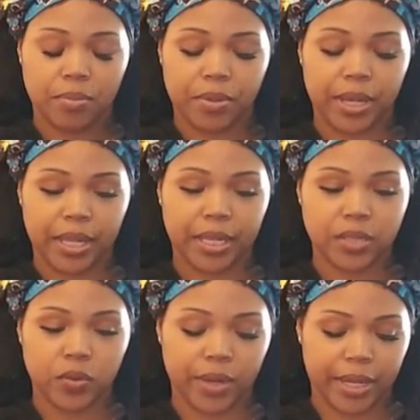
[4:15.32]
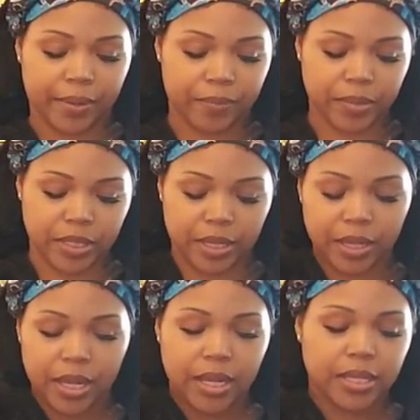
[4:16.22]
But let's go ahead and see.
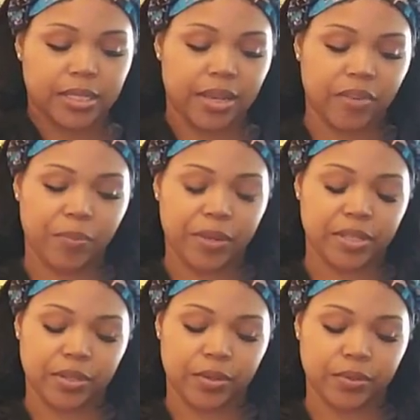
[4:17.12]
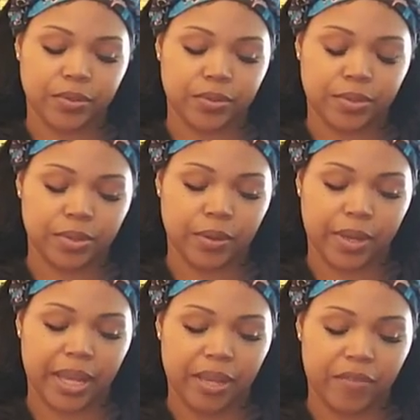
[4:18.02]
Seven of Pentacles.
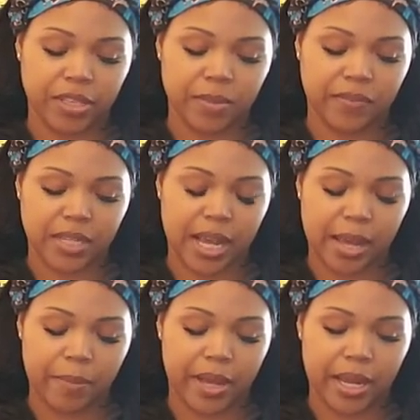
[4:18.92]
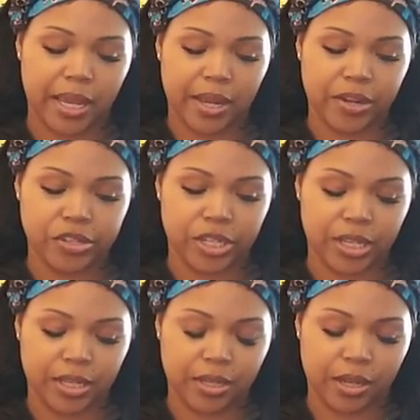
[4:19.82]
Okay. Investment of time, money,
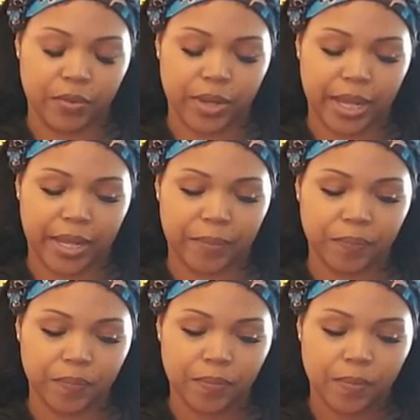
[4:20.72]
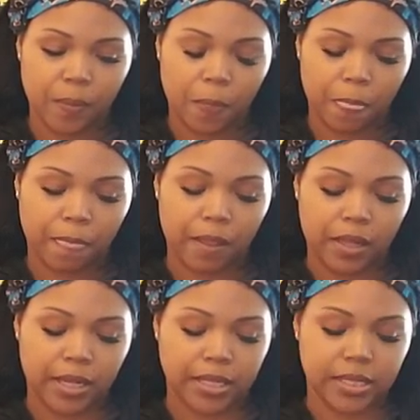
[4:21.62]
energy. Okay.
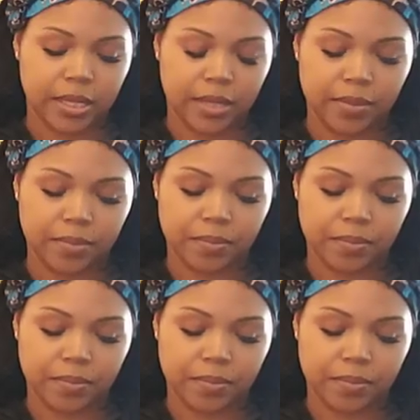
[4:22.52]
Let's see.